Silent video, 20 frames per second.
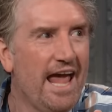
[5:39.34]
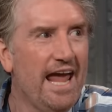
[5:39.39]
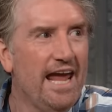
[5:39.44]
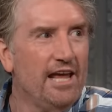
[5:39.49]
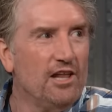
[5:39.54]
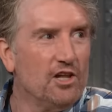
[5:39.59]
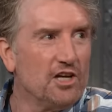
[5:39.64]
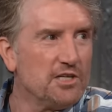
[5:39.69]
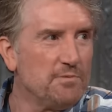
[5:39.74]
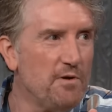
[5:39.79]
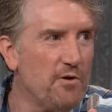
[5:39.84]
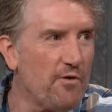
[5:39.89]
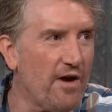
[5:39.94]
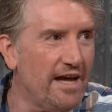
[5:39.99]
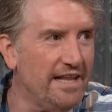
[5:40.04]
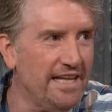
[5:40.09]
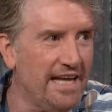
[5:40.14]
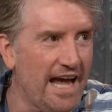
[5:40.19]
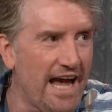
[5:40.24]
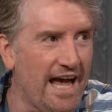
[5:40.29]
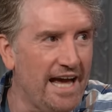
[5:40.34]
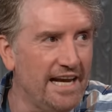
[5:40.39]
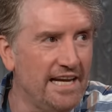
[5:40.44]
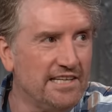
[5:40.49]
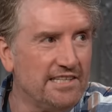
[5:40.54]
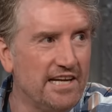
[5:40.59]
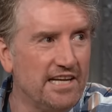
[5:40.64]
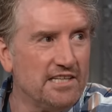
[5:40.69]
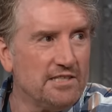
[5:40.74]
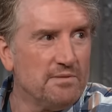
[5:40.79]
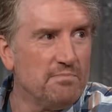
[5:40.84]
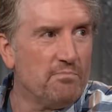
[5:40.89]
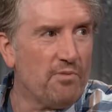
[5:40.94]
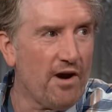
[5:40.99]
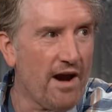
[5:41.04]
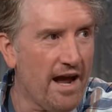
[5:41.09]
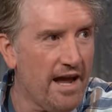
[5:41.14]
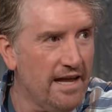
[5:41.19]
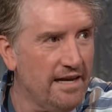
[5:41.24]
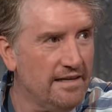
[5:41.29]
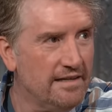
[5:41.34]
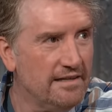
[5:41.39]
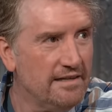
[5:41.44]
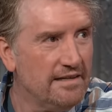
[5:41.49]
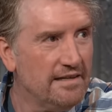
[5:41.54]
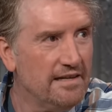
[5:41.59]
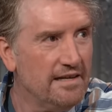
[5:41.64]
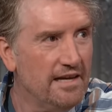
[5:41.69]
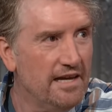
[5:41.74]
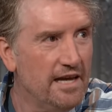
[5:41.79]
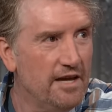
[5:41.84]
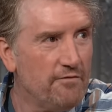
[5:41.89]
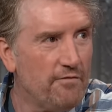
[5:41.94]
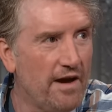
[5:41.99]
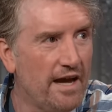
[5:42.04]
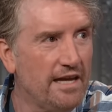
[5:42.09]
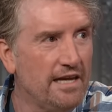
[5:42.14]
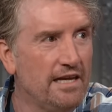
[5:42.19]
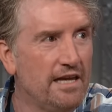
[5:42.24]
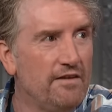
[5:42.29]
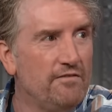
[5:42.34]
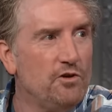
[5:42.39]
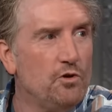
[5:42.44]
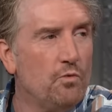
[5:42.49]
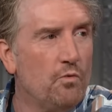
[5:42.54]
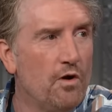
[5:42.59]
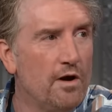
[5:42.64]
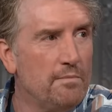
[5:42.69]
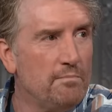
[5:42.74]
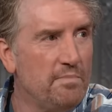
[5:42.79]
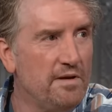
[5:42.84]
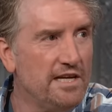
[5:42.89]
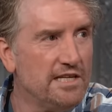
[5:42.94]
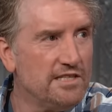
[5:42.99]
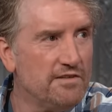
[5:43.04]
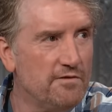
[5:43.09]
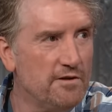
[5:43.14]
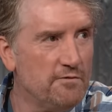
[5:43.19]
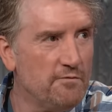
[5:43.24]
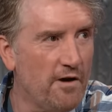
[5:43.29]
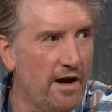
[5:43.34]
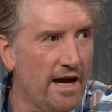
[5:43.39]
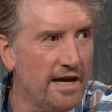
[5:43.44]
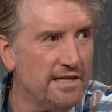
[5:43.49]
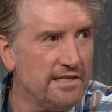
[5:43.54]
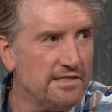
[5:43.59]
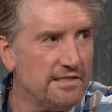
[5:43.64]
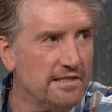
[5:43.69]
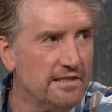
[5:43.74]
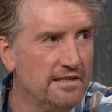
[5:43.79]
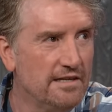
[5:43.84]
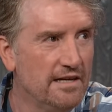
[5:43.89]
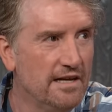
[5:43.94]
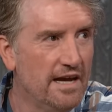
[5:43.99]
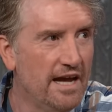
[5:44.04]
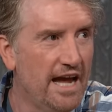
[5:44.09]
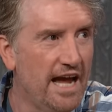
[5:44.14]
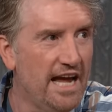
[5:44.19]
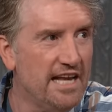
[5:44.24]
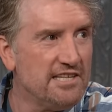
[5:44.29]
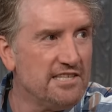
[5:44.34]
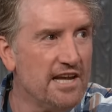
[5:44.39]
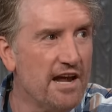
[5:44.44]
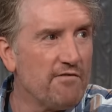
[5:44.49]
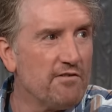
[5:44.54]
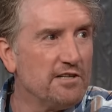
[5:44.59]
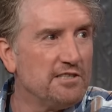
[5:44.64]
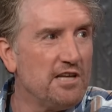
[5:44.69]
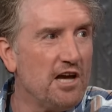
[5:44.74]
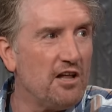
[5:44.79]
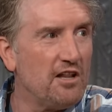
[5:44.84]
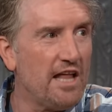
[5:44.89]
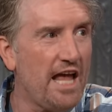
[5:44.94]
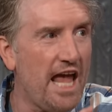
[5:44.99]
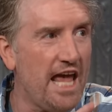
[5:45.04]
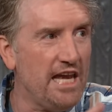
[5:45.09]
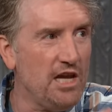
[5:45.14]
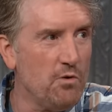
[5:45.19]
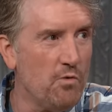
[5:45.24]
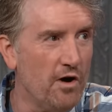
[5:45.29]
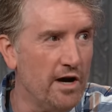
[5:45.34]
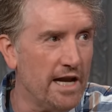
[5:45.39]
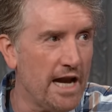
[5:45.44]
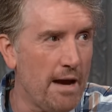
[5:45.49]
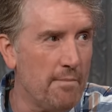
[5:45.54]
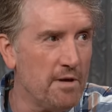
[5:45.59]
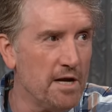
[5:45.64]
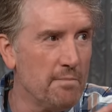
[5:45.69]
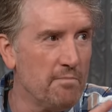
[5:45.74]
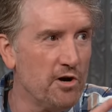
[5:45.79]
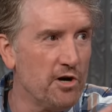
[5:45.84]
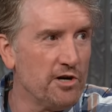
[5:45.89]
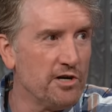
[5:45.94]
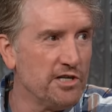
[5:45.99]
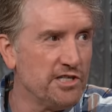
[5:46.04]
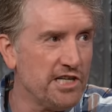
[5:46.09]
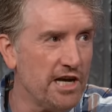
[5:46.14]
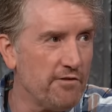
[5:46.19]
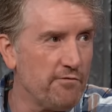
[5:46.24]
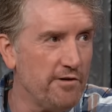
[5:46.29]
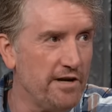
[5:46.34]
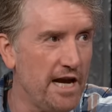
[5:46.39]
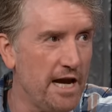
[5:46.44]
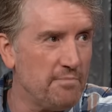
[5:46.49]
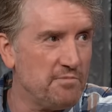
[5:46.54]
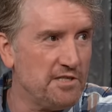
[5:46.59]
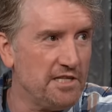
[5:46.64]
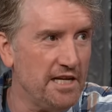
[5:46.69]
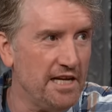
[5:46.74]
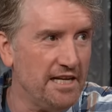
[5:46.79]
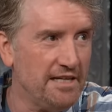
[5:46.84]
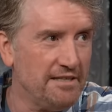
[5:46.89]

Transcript: He looks me right in the eye and he says, Brian, if I can give you one piece of advice, it's never tell anyone I'm going to murder Jeffrey Epstein.